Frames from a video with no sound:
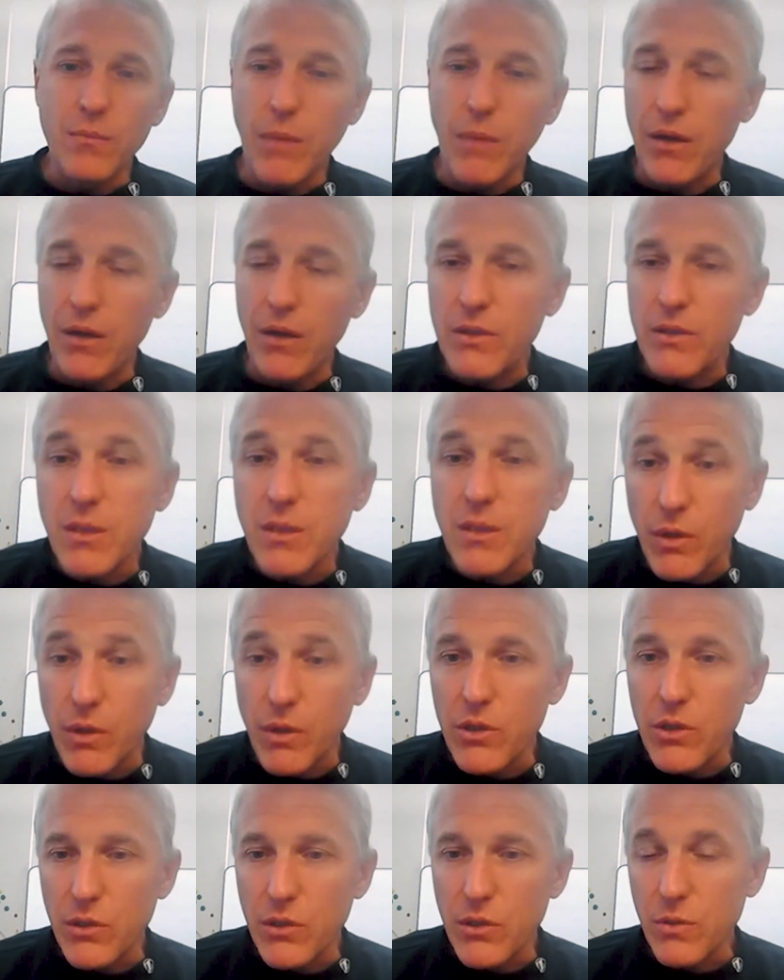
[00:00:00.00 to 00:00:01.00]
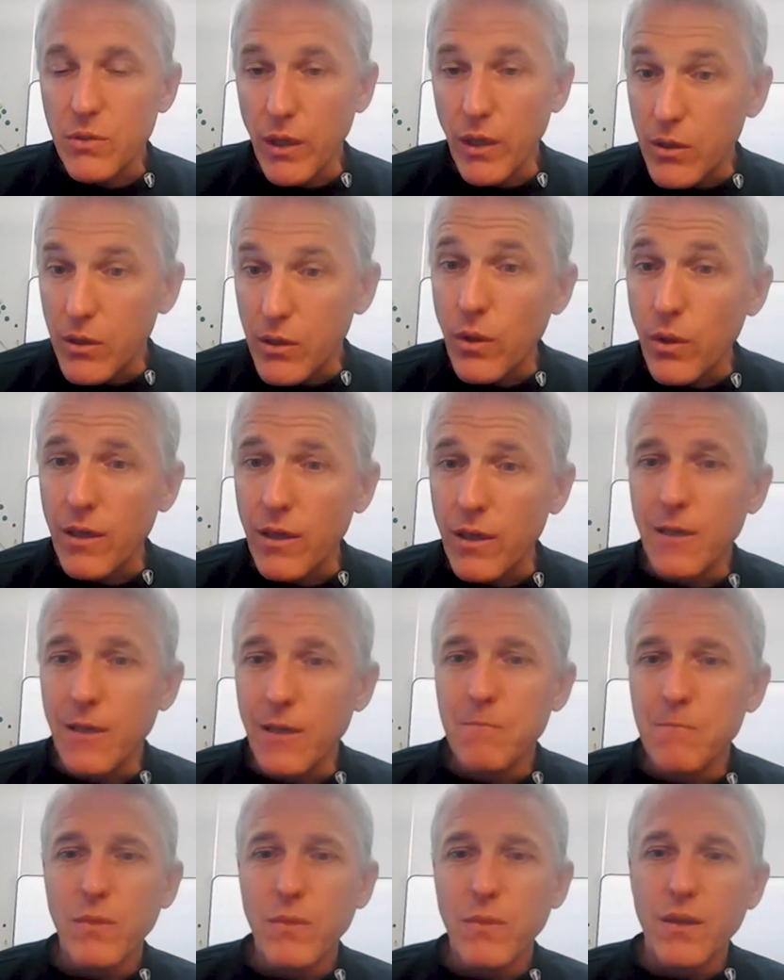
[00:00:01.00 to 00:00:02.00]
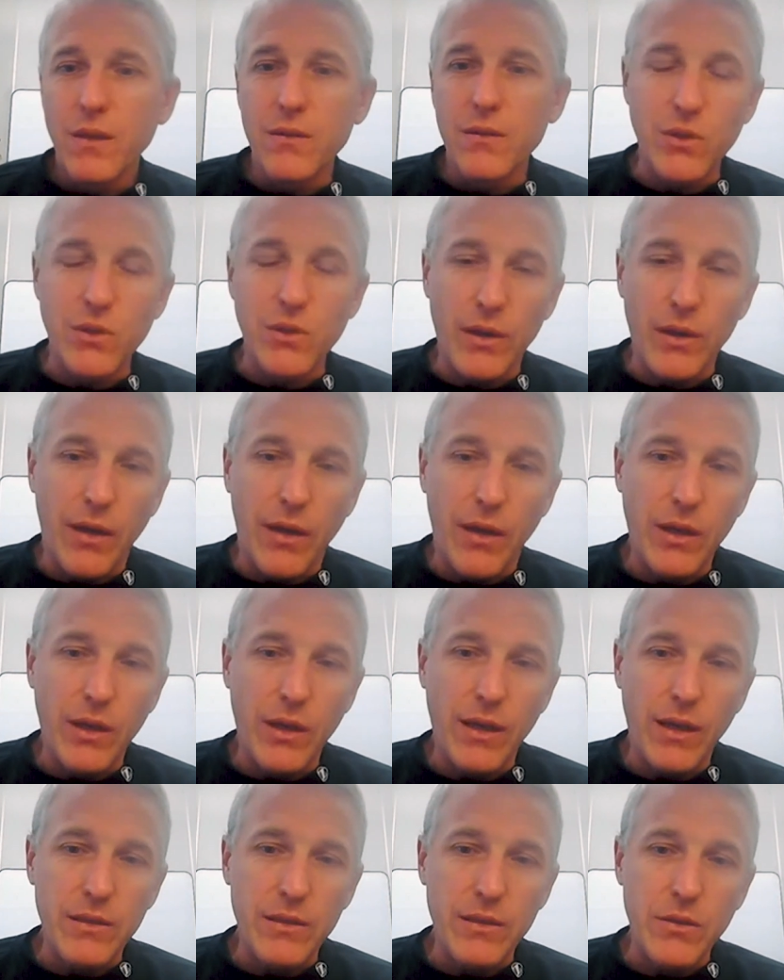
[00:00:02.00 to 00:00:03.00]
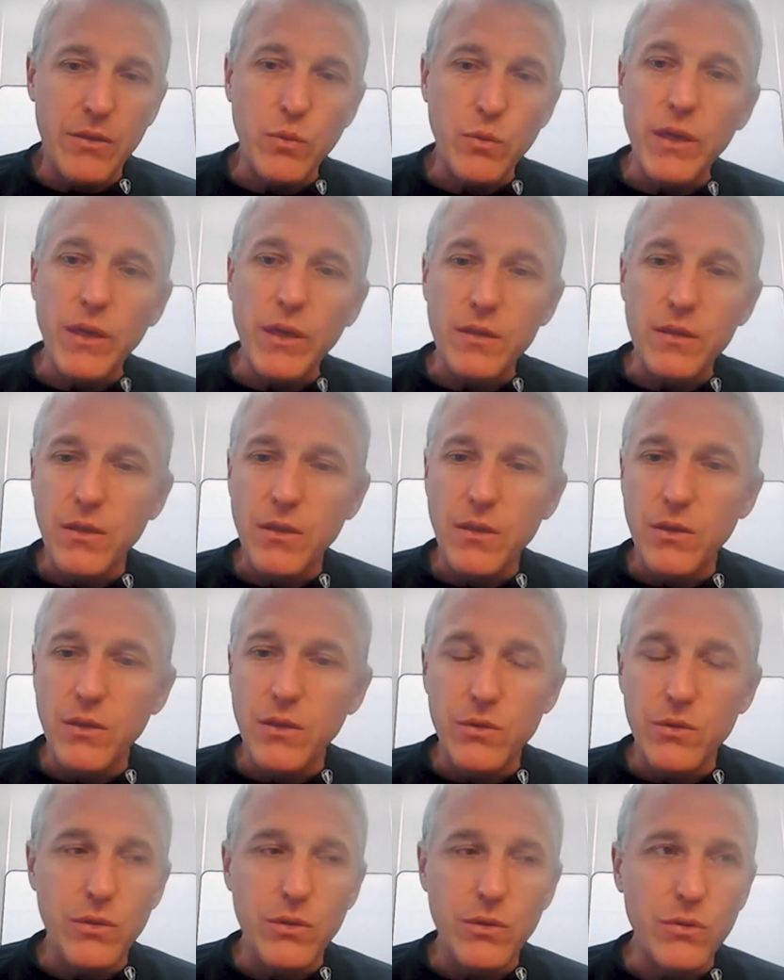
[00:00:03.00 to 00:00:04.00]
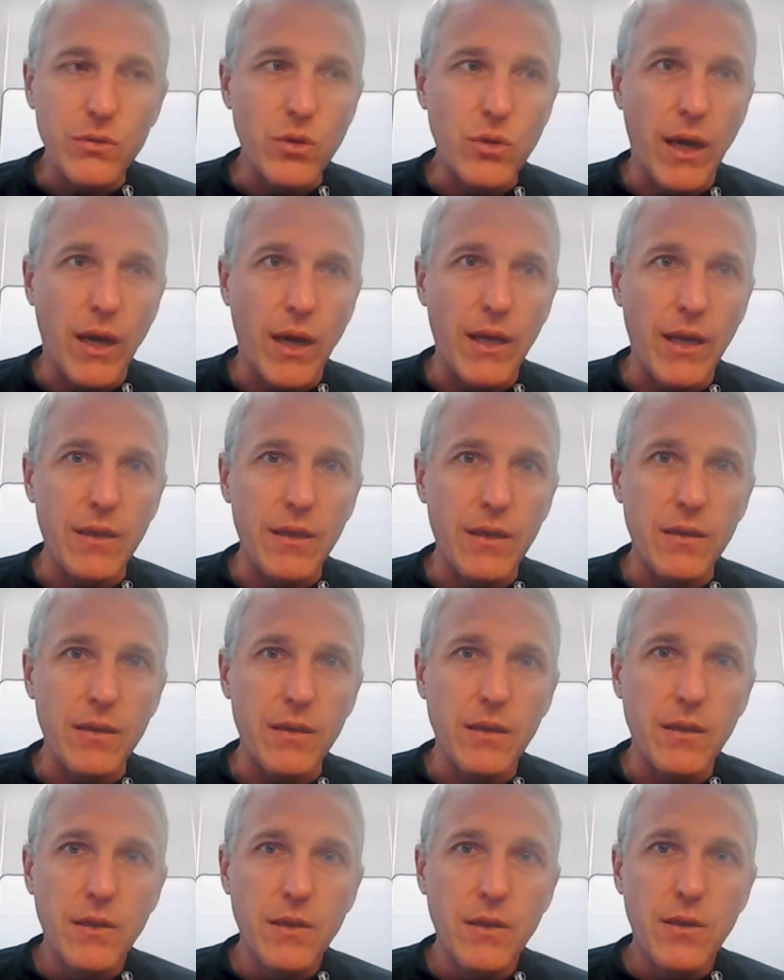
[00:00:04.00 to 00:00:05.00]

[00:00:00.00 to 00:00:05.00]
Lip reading: Model and simulation is the way to do it. So I think as we continue to try and